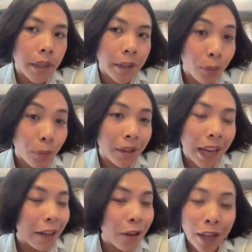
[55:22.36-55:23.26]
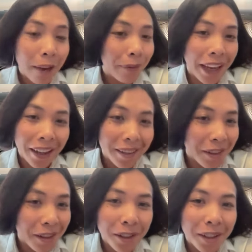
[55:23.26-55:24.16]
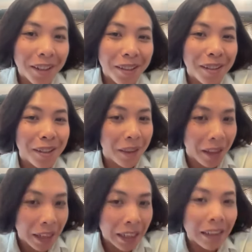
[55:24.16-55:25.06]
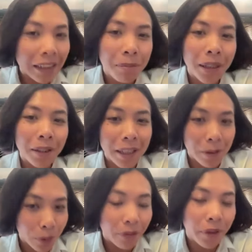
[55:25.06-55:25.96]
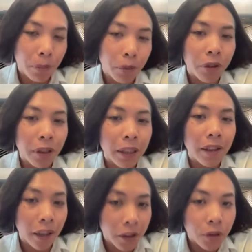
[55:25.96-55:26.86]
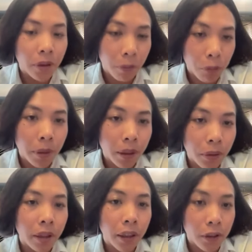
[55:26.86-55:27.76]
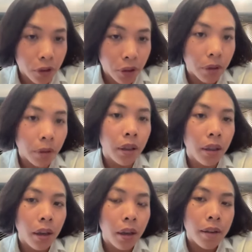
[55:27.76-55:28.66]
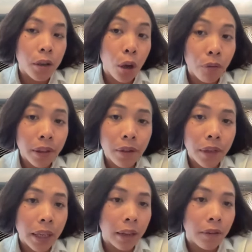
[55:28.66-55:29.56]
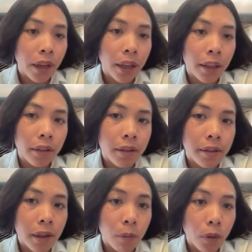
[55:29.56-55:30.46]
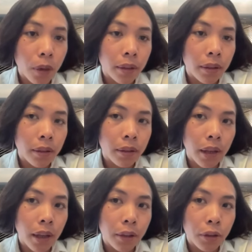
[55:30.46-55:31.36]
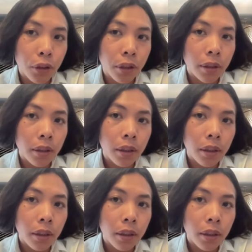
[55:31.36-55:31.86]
Is one, I don't have the answer to that, but it's one of the priority that Energy Lab will be looking into. So hopefully we can find someone that could,